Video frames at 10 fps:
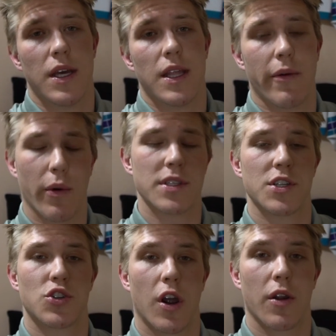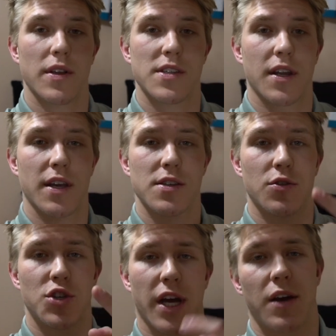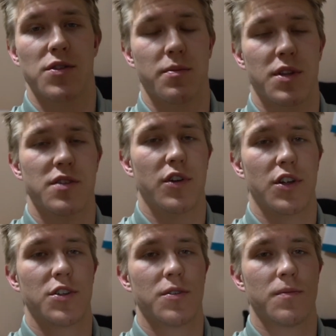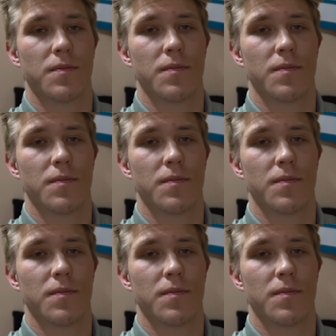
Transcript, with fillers: then we went to Toronto on Sunday, so check out some of this footage.